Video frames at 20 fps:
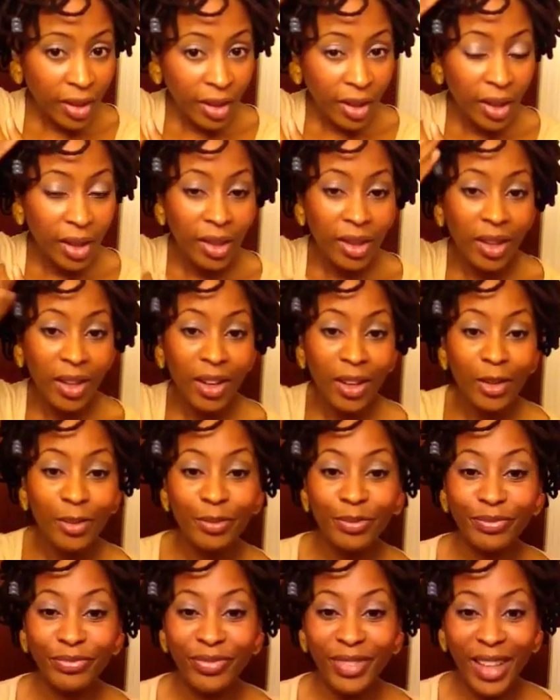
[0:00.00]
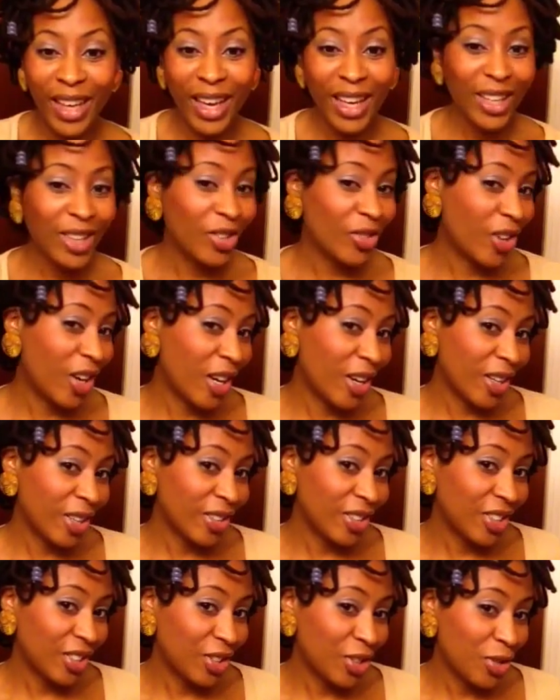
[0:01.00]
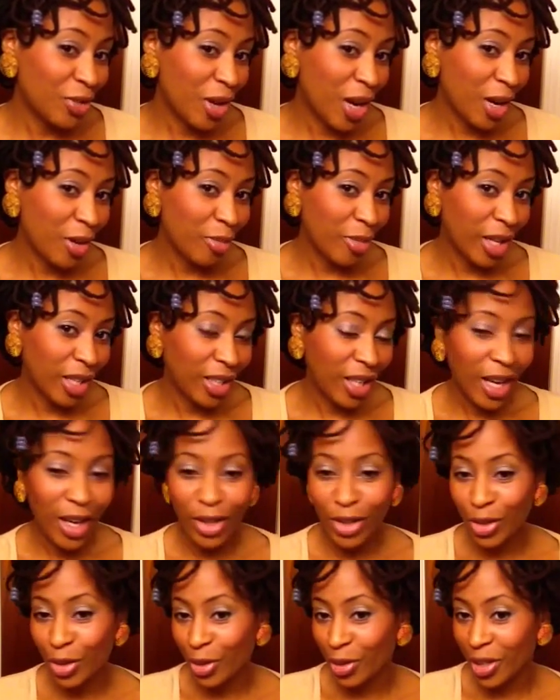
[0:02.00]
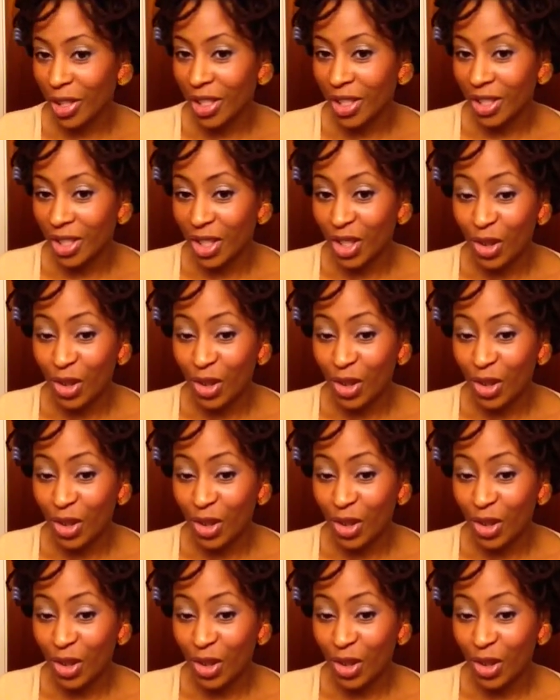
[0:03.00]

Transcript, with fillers: And there. I can rock, still rock my loc jewelry in this.